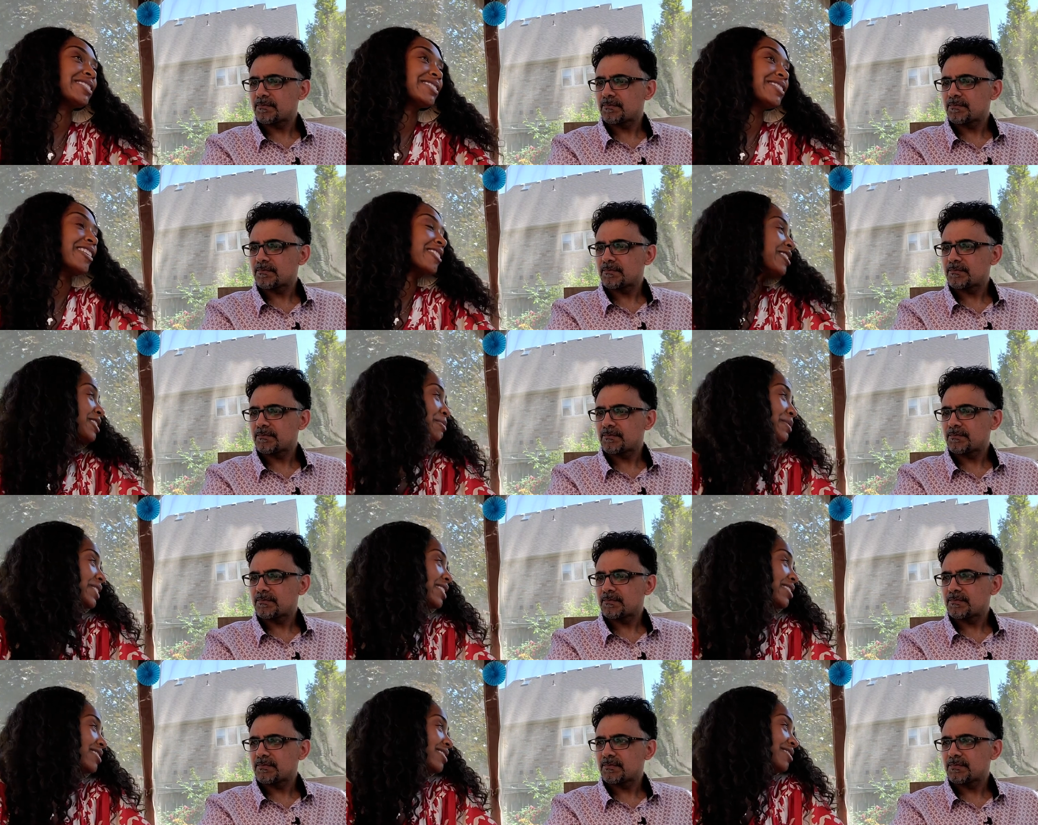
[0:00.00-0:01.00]
Speaker 1: is not going to
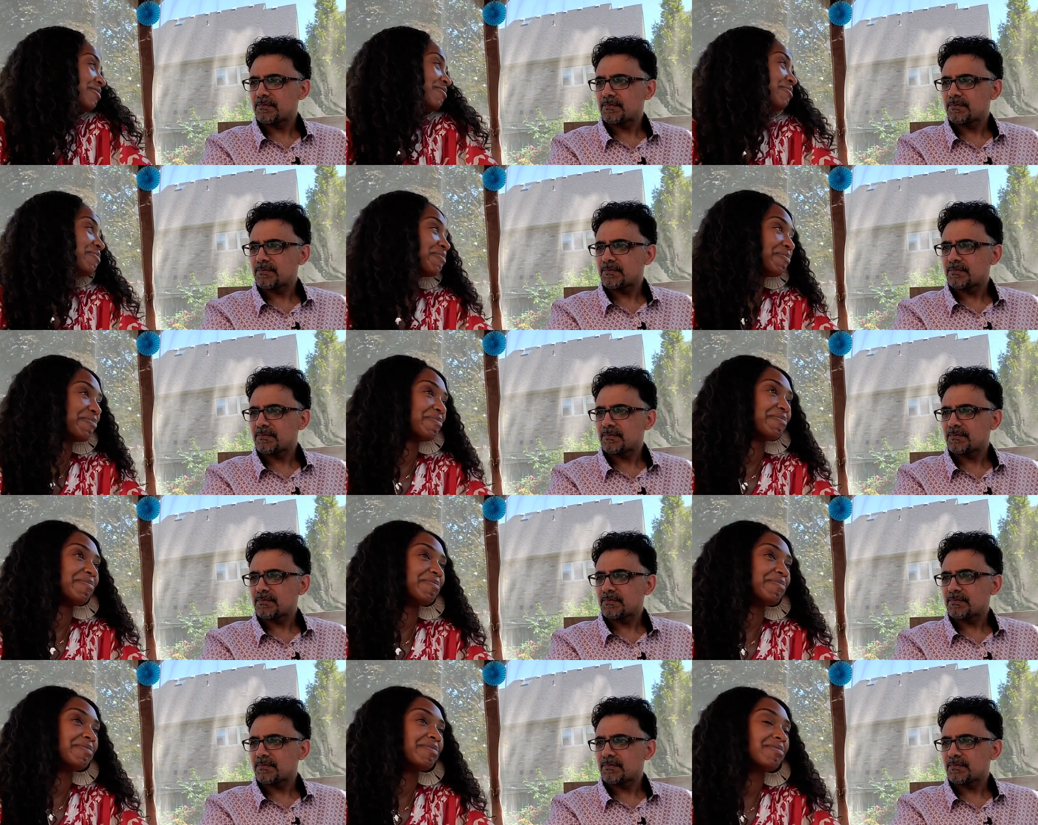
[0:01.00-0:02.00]
be
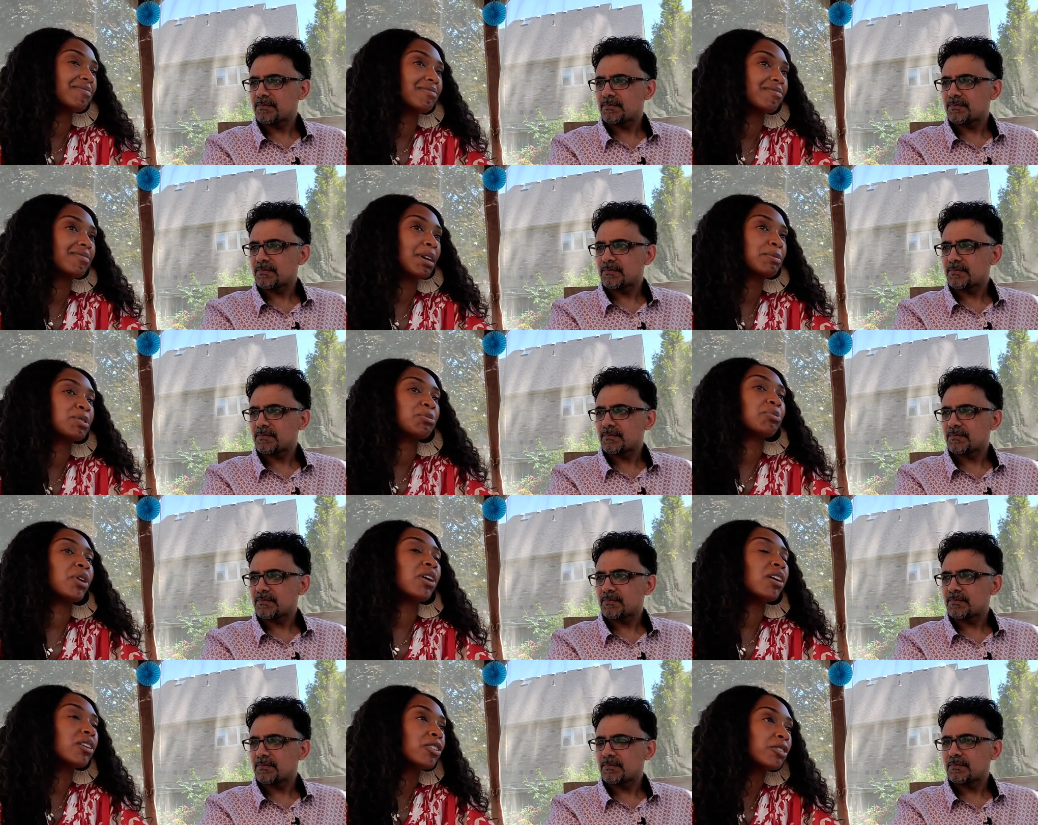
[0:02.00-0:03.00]
up to
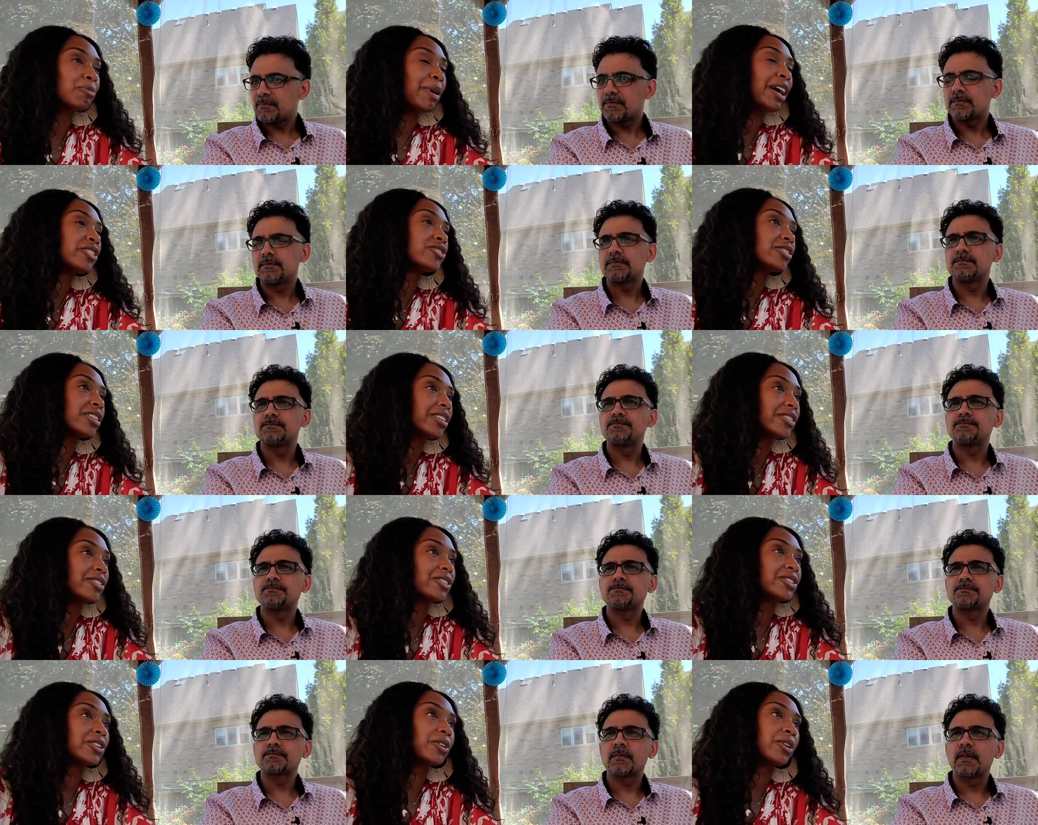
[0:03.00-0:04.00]
par or matching it.
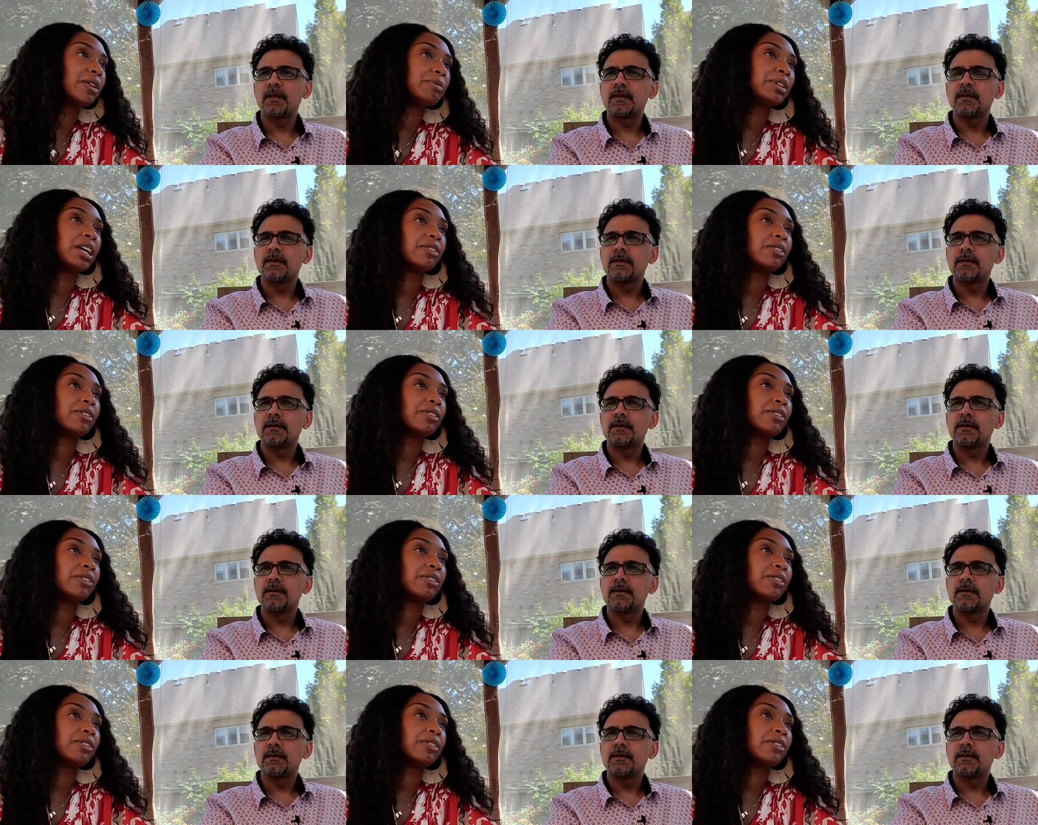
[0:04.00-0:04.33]
So I mean,